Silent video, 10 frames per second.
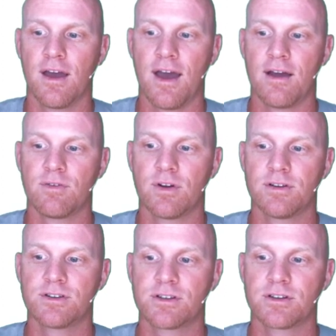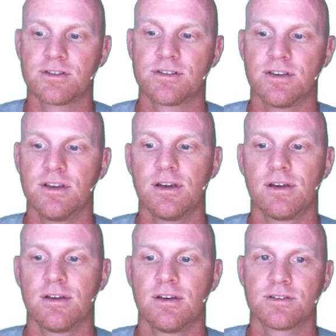average t.
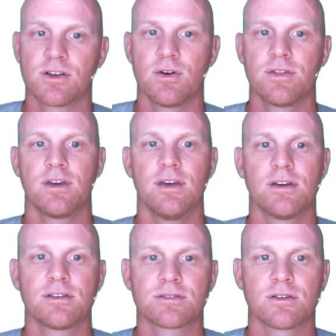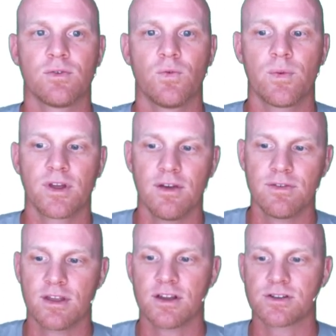So, and the key is we were given
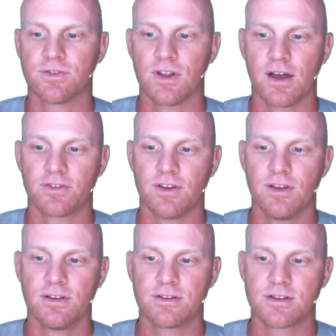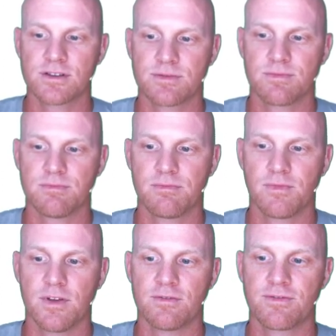the initial velocity, just
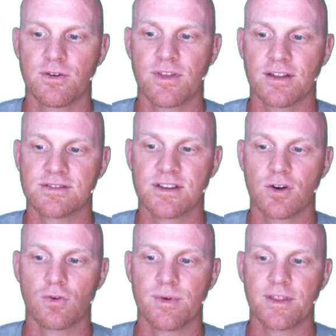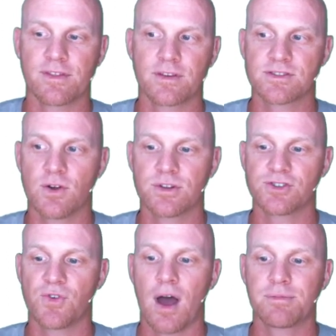infer that it's zero being that the stone is
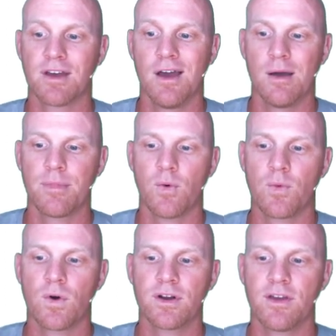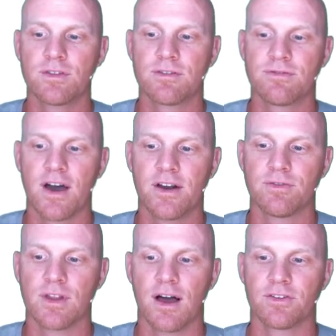dropped, but we weren't given the final
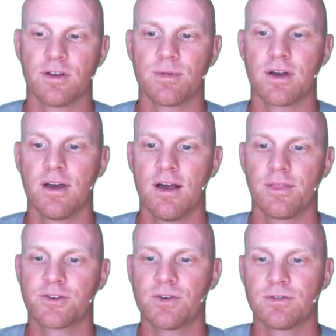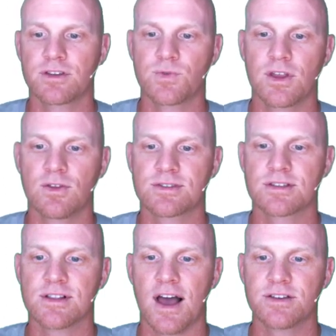velocity. But the truth is we could use
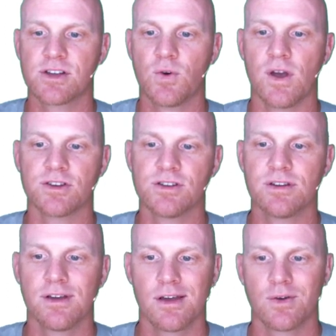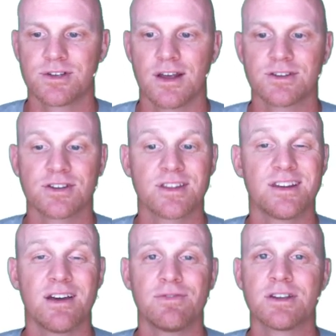this last equation, which again is just the
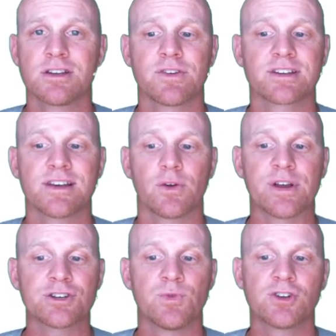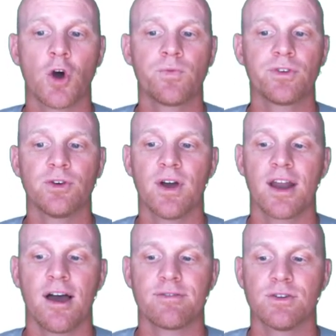definition of acceleration, which hopefully you
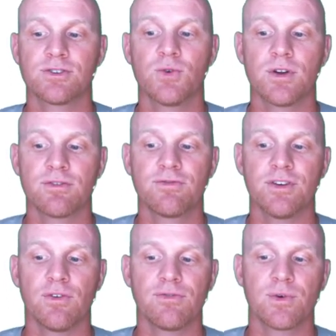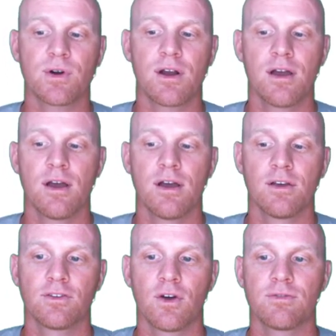kind of have an intuitive feel for.
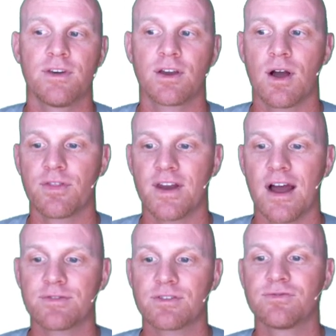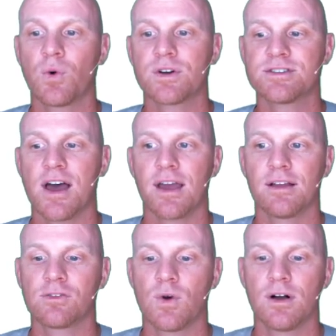So to figure out that after four
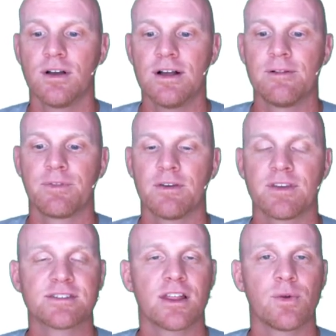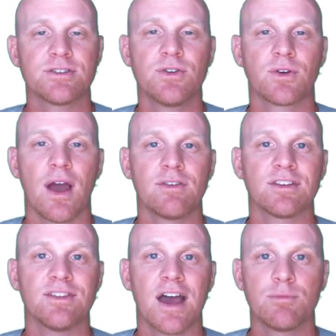seconds, well, if the acceleration due to gravity
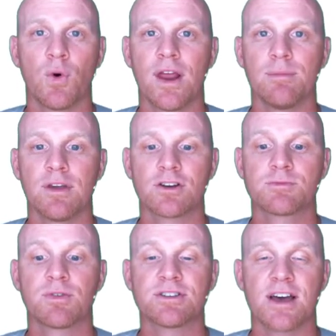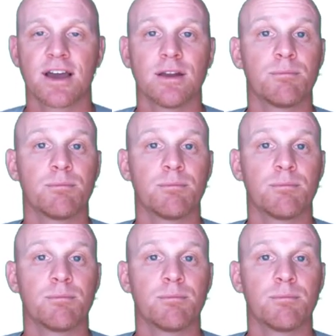is 9.8 meters per second